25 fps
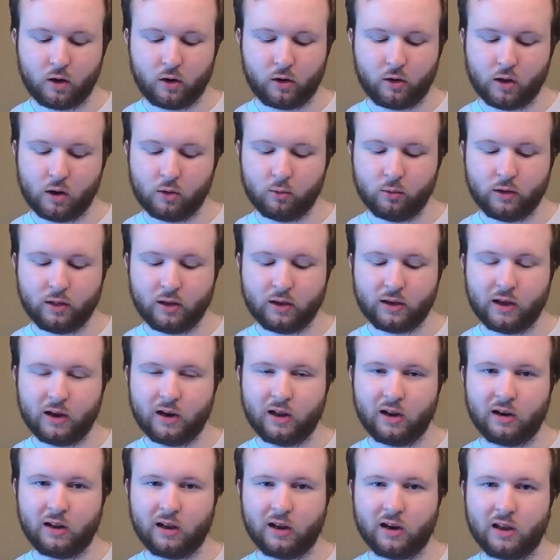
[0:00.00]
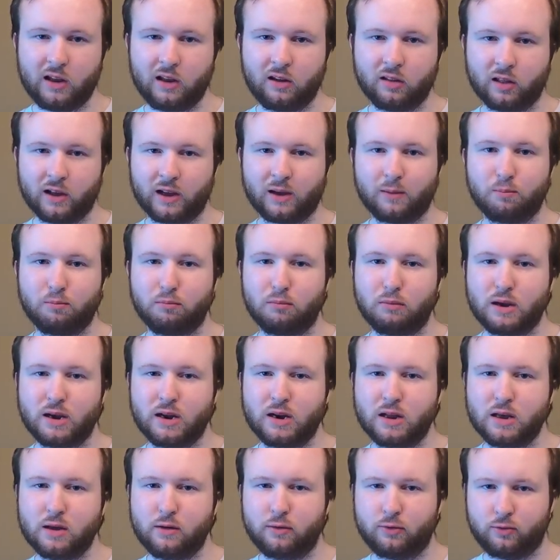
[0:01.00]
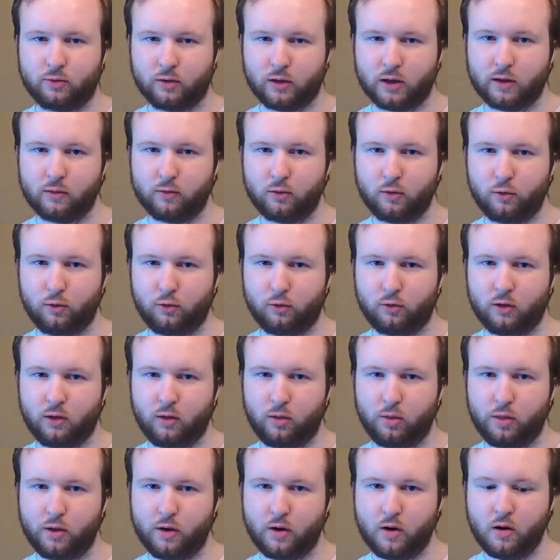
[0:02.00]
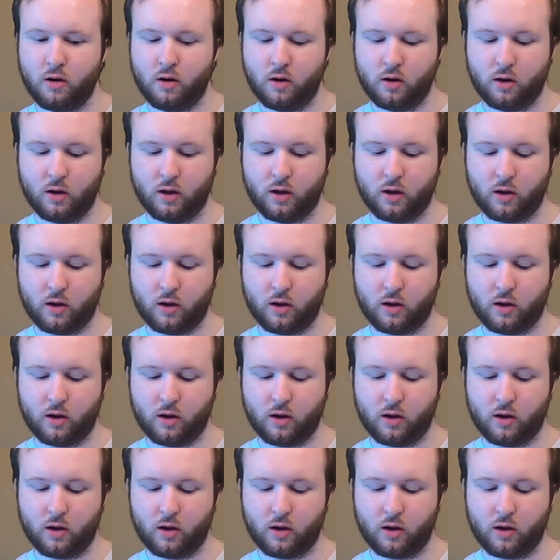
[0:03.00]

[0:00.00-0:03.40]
You're not really getting any like meaty flavors in there.